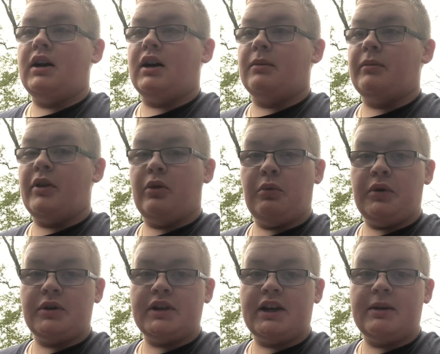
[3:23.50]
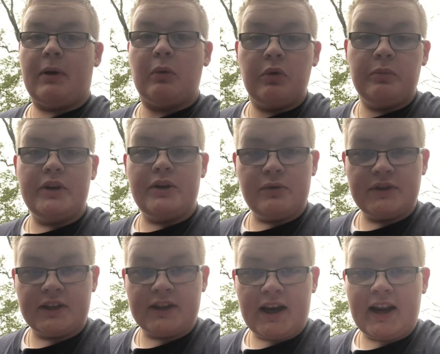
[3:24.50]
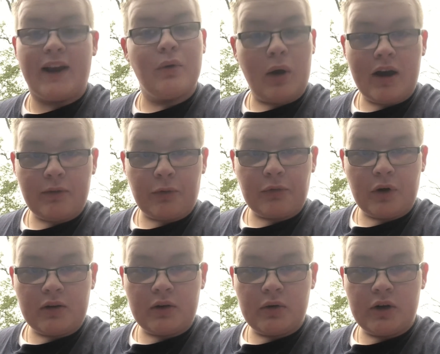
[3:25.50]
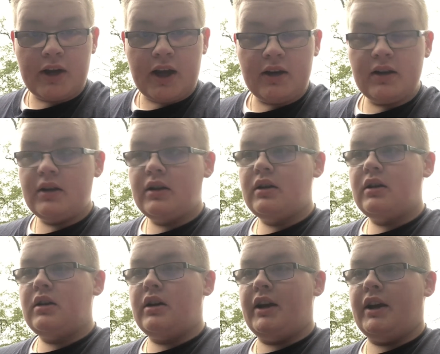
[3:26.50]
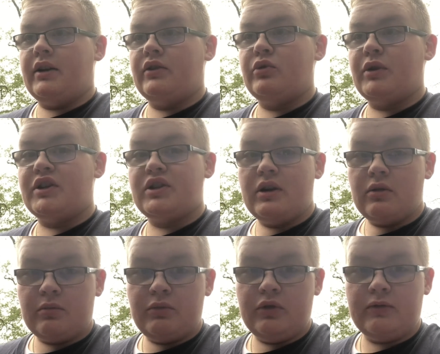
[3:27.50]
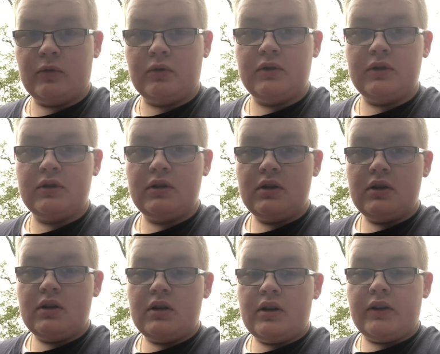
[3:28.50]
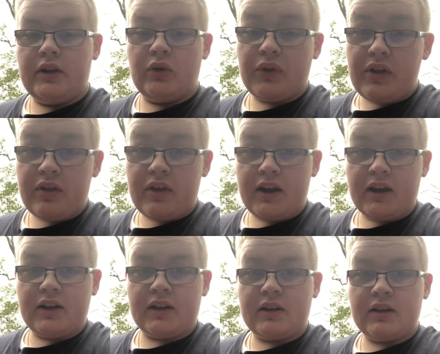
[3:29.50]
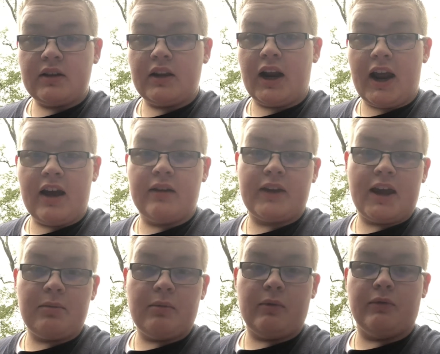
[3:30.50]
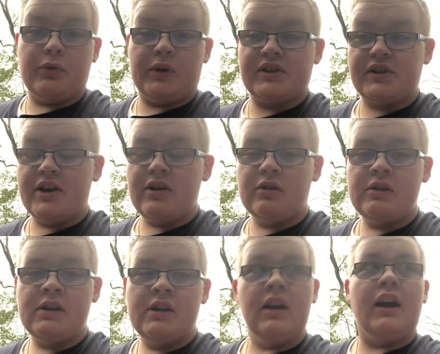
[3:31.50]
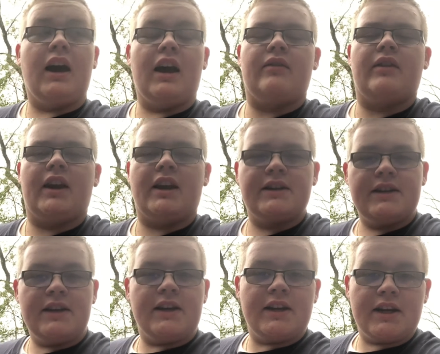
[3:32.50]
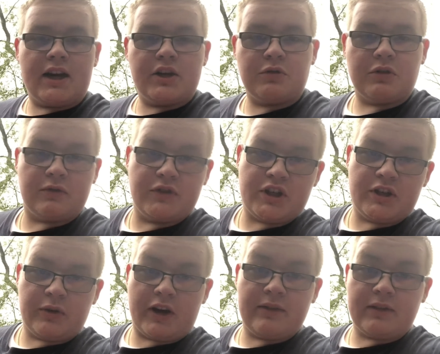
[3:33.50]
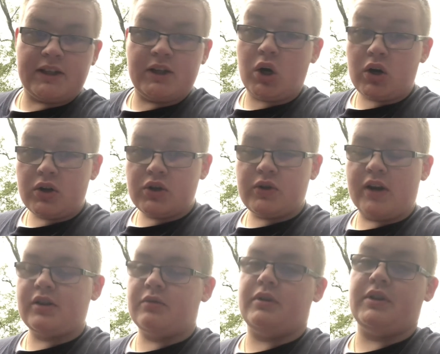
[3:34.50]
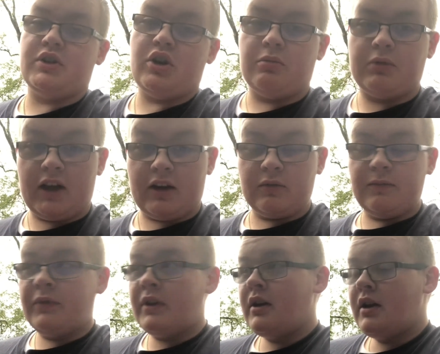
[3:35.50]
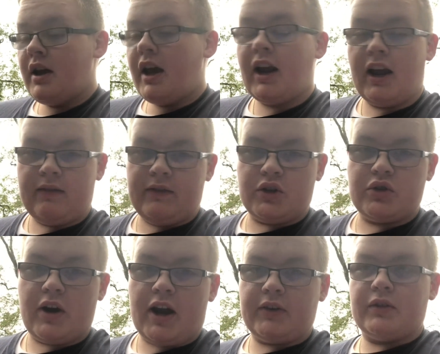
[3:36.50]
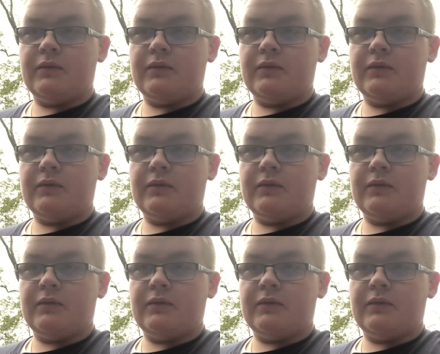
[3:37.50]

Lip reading: In the wintertime, I will be using that. I don't have a front loader yet. And doing snow removal, the only thing that I have capable of doing snow, I have a 1989 12G Gravely garden tractor with a snow plow, and I have this tractor.